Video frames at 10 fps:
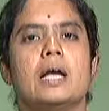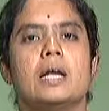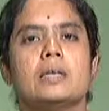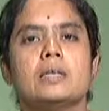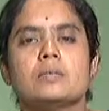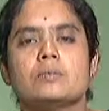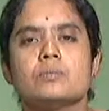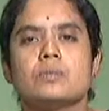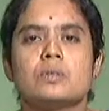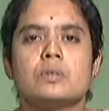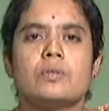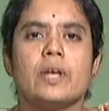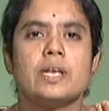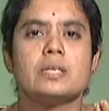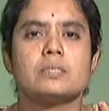and the
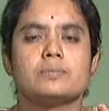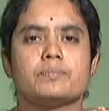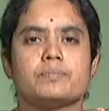various